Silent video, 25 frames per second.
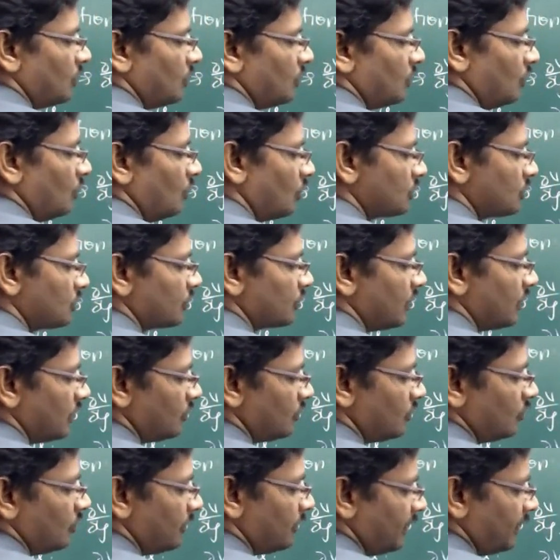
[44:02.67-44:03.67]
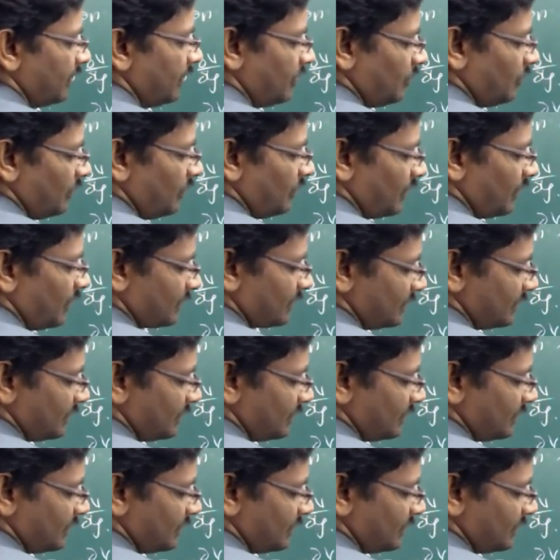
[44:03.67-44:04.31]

dou square u by dou x